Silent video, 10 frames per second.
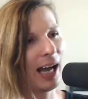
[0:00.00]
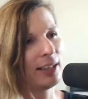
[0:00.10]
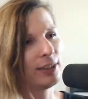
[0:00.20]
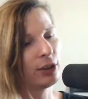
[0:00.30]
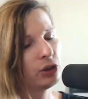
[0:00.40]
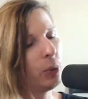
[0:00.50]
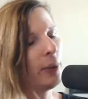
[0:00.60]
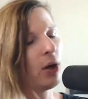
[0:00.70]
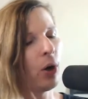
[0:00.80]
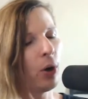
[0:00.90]
they're
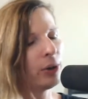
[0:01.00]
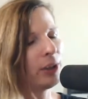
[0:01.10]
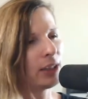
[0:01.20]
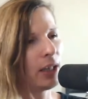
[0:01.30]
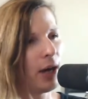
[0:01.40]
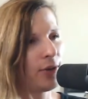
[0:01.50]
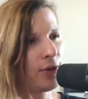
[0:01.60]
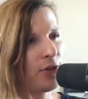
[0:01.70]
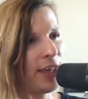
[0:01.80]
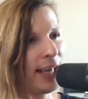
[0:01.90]
doing all these other
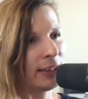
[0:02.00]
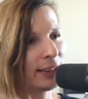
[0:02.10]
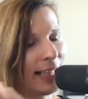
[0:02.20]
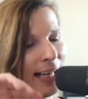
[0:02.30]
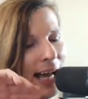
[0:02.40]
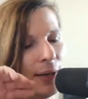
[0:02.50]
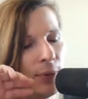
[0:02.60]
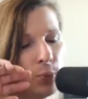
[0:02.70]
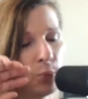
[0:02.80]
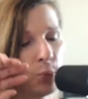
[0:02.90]
things that I
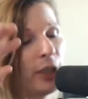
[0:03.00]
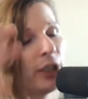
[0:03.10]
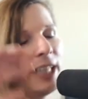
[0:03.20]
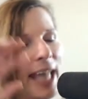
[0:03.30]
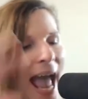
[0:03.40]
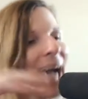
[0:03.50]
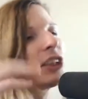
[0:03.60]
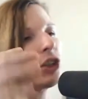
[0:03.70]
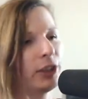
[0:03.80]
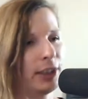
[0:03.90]
really
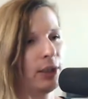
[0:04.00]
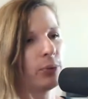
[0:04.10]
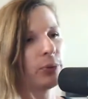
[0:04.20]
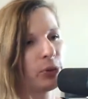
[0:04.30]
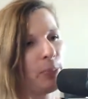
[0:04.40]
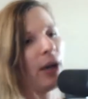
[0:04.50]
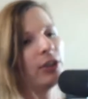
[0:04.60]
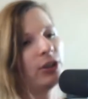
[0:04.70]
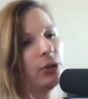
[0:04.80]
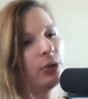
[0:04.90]
actually
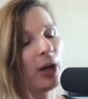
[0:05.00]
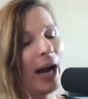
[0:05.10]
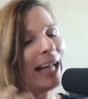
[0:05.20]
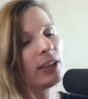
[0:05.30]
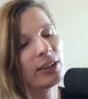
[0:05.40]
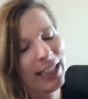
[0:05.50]
respond to. There's a